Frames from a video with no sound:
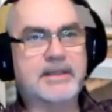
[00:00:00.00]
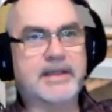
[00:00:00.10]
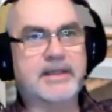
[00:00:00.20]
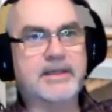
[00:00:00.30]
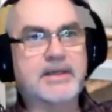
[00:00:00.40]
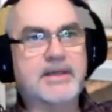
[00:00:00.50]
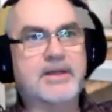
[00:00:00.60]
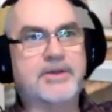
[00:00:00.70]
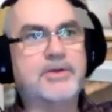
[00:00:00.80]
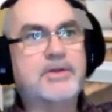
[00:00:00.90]
Like,
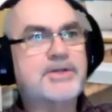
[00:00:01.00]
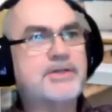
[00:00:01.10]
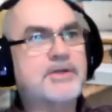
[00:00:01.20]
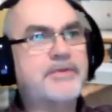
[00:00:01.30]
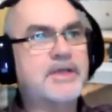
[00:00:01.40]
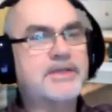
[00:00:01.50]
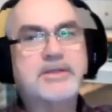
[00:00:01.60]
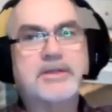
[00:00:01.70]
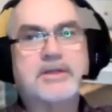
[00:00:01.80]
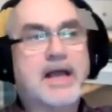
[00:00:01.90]
you deserve
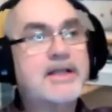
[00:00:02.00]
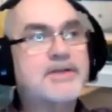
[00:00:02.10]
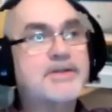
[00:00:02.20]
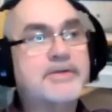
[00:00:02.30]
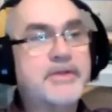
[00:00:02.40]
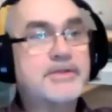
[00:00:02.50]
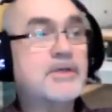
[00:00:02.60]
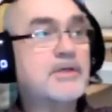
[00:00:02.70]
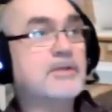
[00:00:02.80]
this. I deserve this.